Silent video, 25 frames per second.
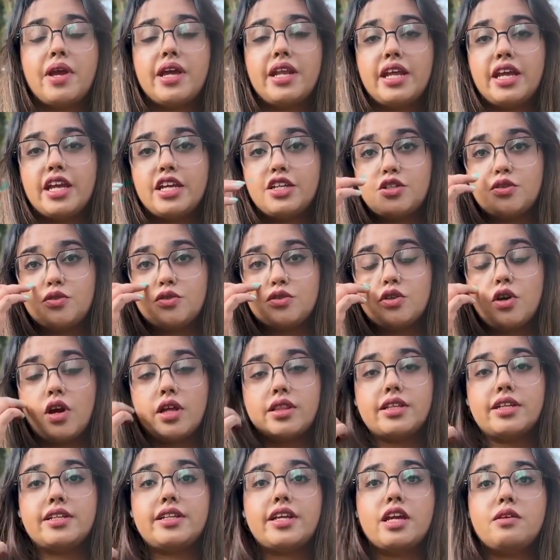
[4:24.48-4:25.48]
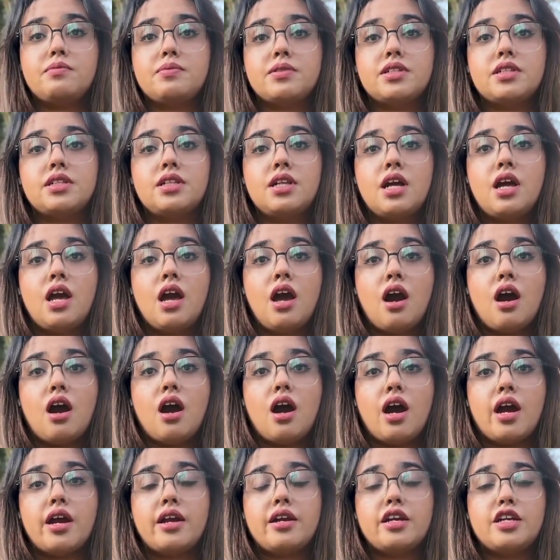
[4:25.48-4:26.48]
The main issues on the table
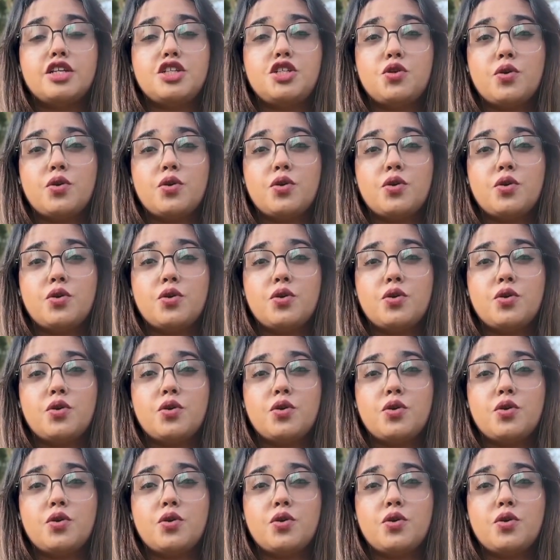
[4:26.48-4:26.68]
are